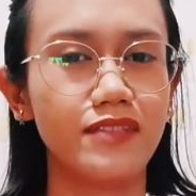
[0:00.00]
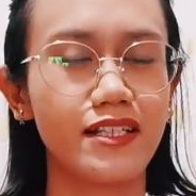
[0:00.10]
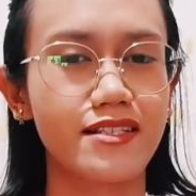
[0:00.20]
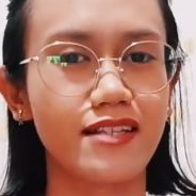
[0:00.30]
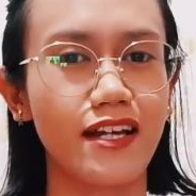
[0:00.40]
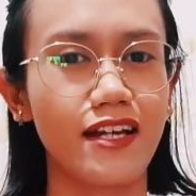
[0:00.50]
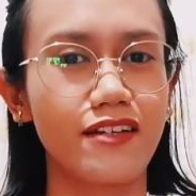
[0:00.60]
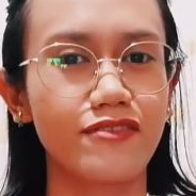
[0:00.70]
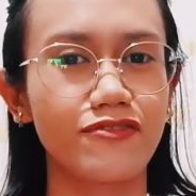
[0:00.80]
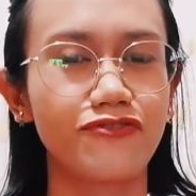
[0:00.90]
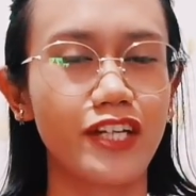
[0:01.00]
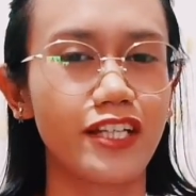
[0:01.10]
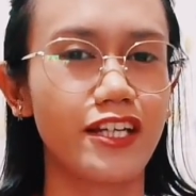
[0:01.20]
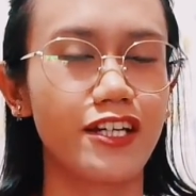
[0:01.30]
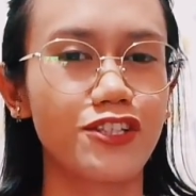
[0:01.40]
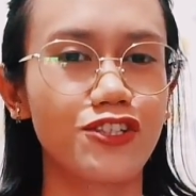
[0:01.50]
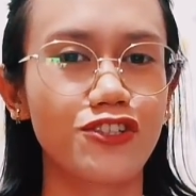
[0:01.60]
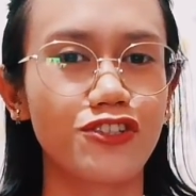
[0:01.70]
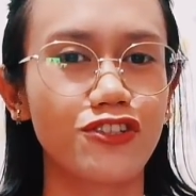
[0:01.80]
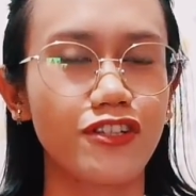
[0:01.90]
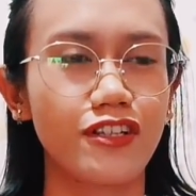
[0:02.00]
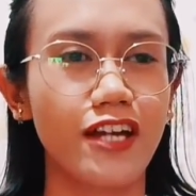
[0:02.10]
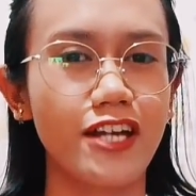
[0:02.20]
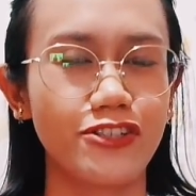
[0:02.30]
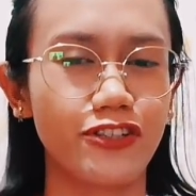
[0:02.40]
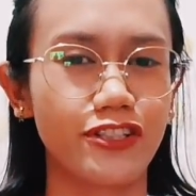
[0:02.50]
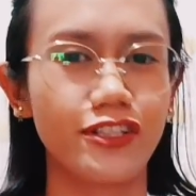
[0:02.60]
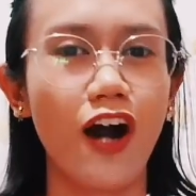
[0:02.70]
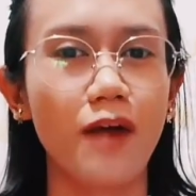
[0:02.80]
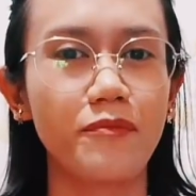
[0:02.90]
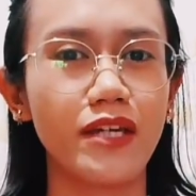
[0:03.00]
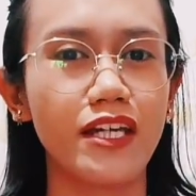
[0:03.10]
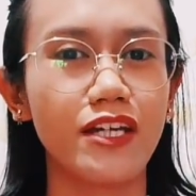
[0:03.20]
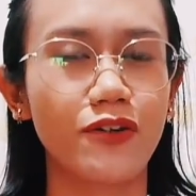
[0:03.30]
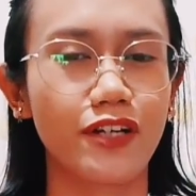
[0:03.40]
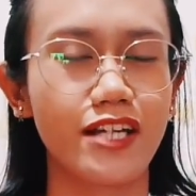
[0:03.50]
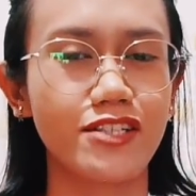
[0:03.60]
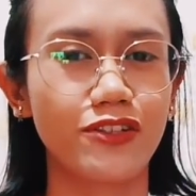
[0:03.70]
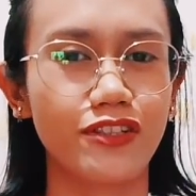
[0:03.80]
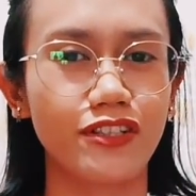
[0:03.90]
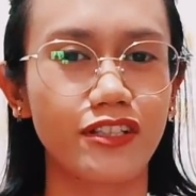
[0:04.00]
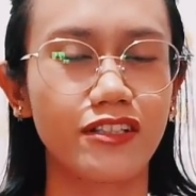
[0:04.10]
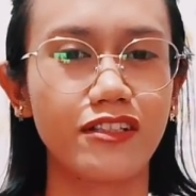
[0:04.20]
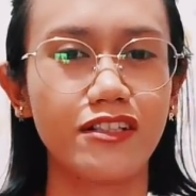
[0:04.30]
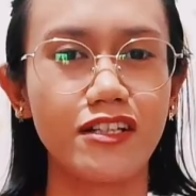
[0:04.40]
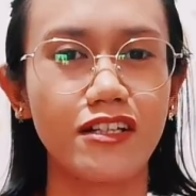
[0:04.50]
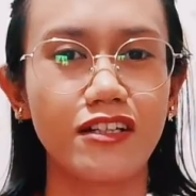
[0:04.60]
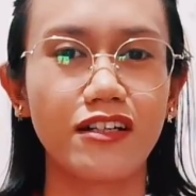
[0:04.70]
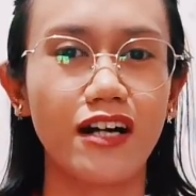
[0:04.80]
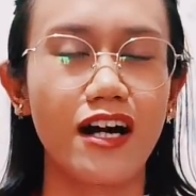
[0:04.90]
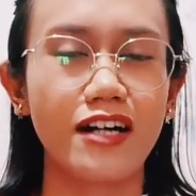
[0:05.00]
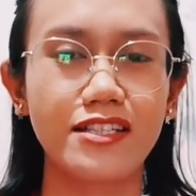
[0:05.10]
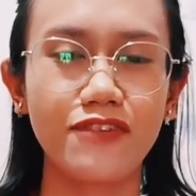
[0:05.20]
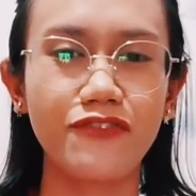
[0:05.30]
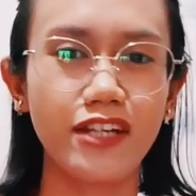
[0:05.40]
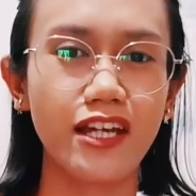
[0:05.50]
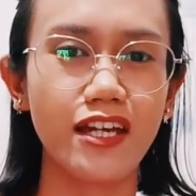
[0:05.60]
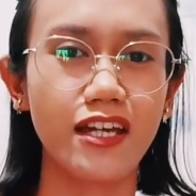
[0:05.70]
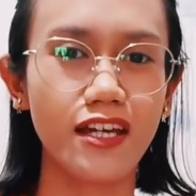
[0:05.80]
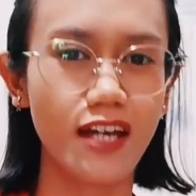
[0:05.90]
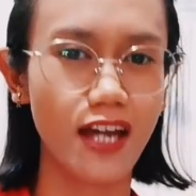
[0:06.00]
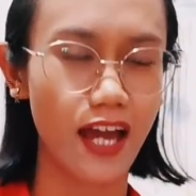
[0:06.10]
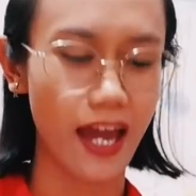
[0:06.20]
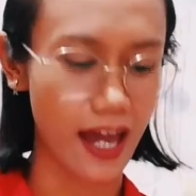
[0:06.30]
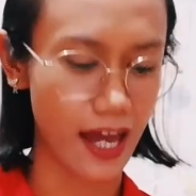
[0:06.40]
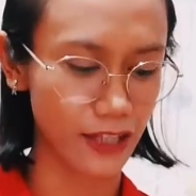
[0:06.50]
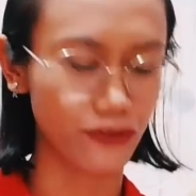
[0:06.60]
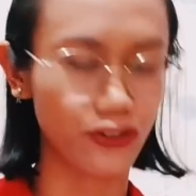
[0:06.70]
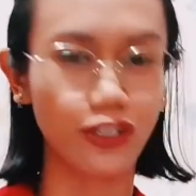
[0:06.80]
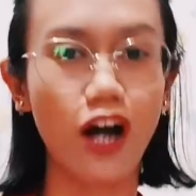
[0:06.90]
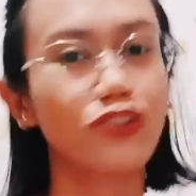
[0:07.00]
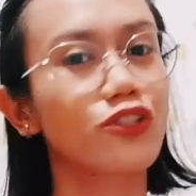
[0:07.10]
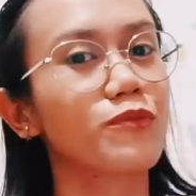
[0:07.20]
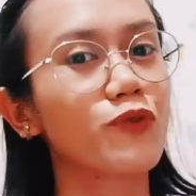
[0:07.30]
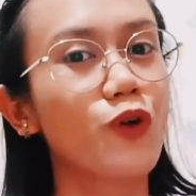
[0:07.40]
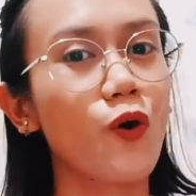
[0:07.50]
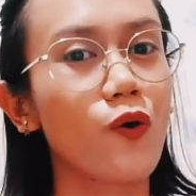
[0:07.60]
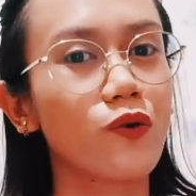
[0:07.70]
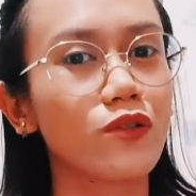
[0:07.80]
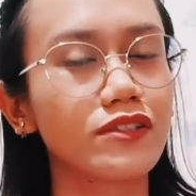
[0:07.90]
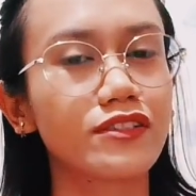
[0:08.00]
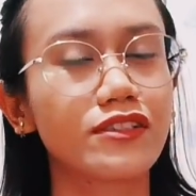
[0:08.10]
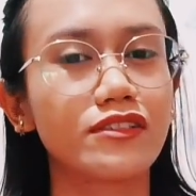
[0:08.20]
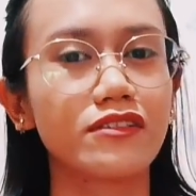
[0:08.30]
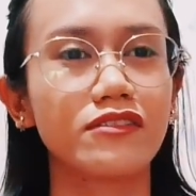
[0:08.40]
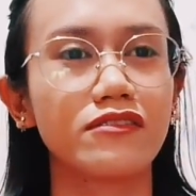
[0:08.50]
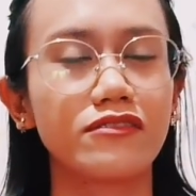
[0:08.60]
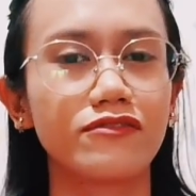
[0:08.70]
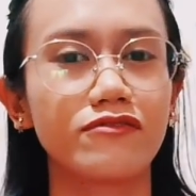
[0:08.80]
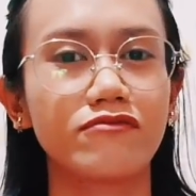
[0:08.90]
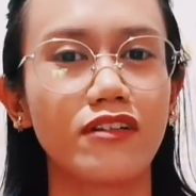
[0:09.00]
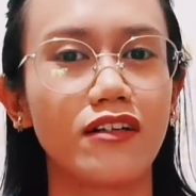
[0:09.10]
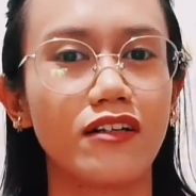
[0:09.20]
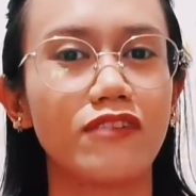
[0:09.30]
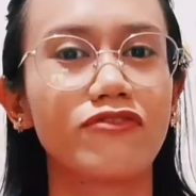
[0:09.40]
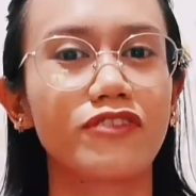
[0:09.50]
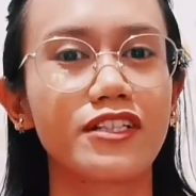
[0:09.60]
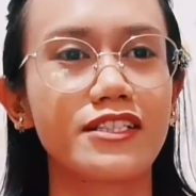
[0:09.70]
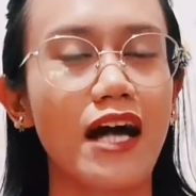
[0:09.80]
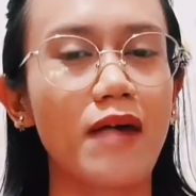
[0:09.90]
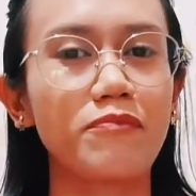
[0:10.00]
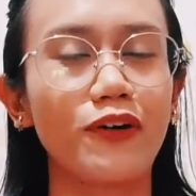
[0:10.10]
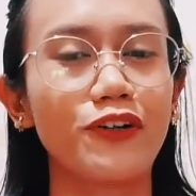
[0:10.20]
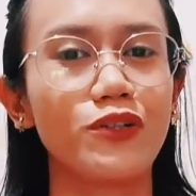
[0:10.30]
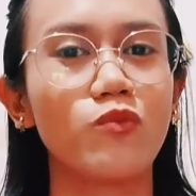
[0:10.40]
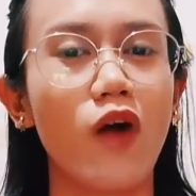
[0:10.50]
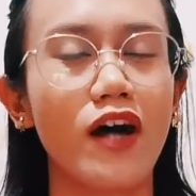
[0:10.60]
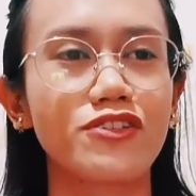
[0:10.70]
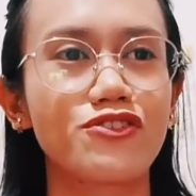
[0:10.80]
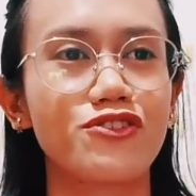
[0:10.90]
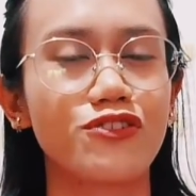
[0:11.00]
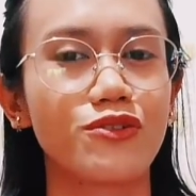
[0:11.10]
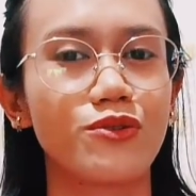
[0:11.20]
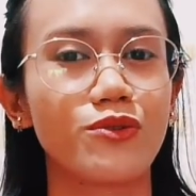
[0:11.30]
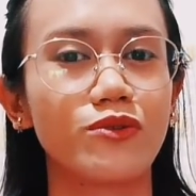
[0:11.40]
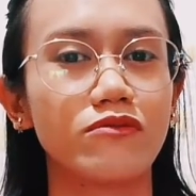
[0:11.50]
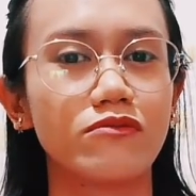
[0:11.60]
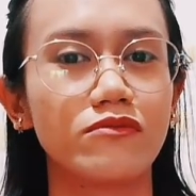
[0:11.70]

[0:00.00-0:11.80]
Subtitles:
let's say, finish a certain hobby or a certain activity. And for long-term goals, for example, you want to